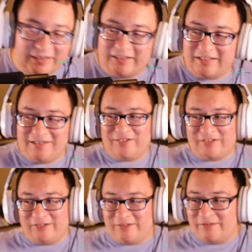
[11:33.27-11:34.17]
having a
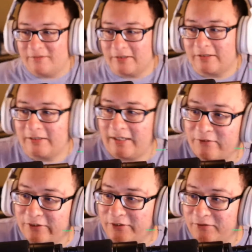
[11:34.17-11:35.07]
good
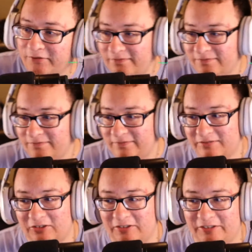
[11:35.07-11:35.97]
afternoon and
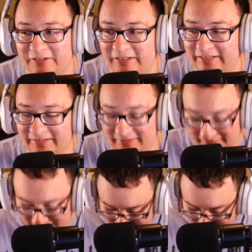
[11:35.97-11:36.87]
start to your day.
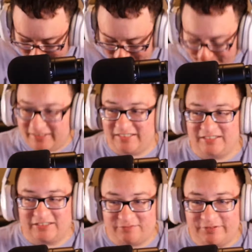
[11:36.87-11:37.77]
But
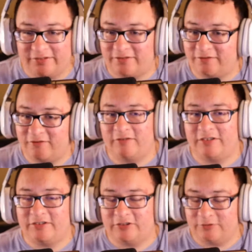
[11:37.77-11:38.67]
yes, we are
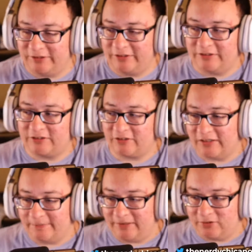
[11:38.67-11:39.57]
going to be
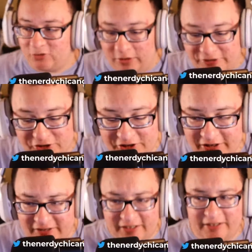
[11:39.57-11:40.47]
talking about the White
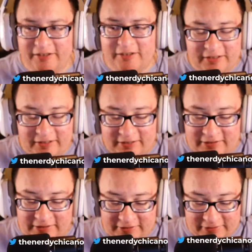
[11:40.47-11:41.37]
Sheik today,
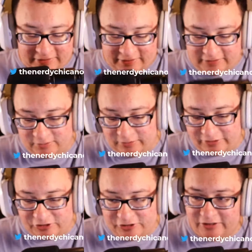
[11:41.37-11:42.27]
and the
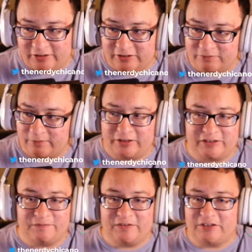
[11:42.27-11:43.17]
White Sheik is from
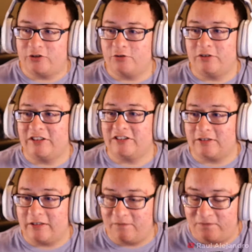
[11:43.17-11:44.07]
1952. Is
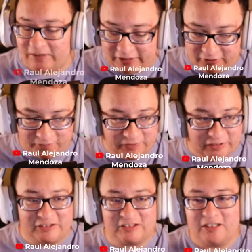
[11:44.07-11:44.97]
Federico
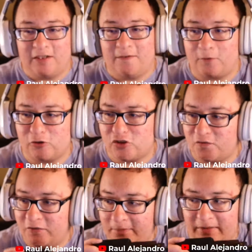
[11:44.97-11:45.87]
Fellini's first
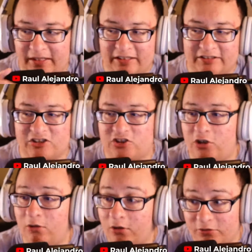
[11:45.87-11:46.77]
film as a
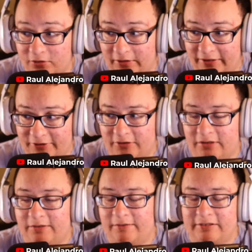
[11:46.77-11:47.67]
solo director.
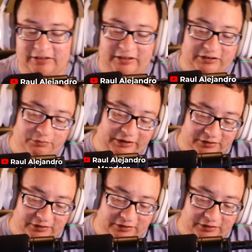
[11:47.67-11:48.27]
Because last week,